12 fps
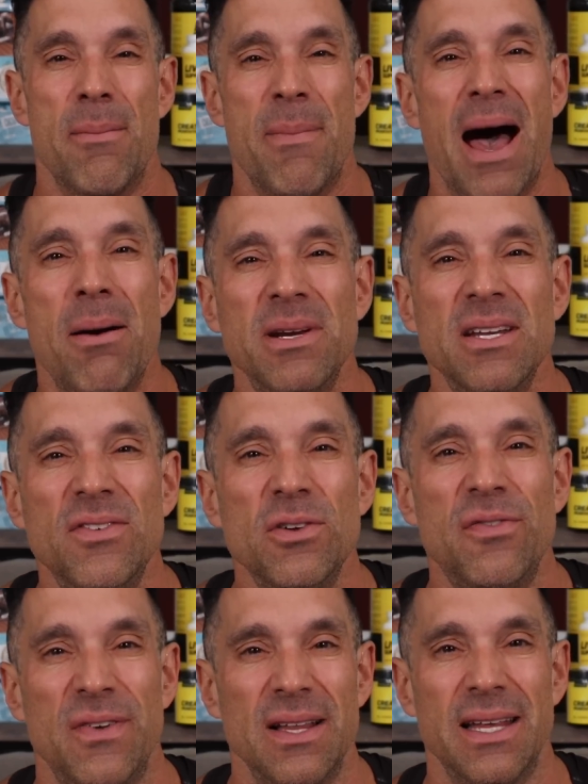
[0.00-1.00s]
How many of you
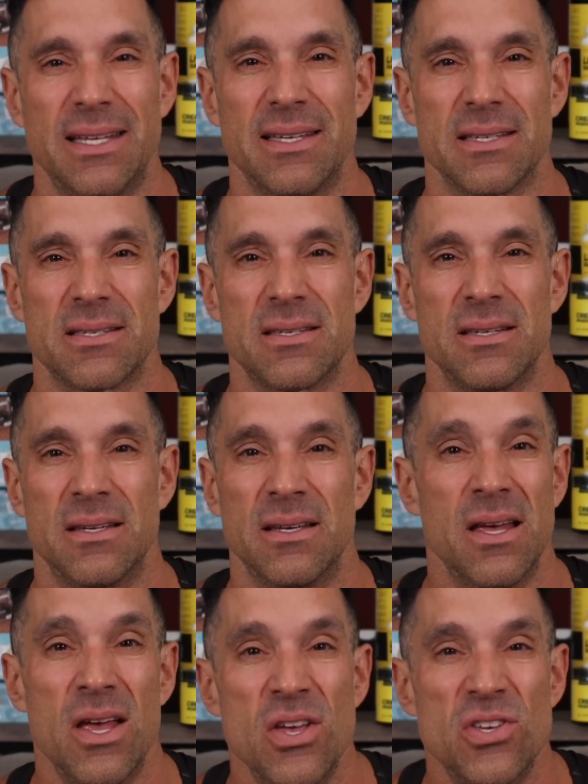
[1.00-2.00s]
feel like this?
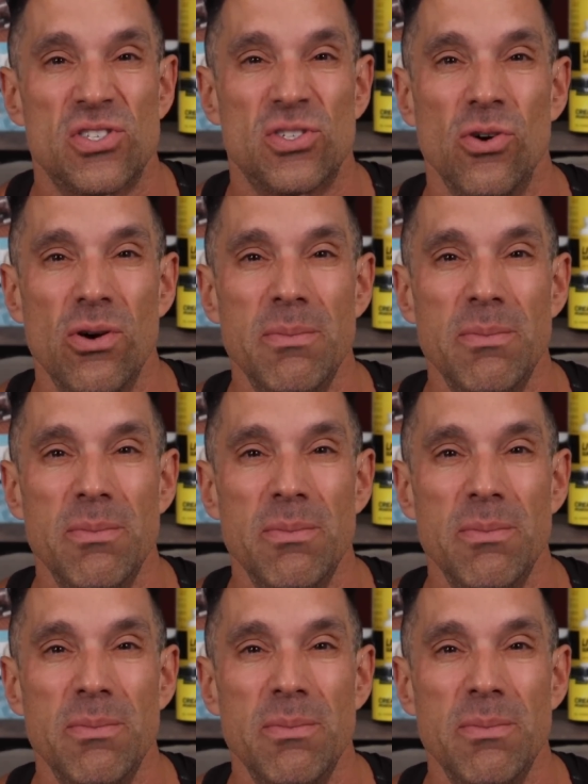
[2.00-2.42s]
So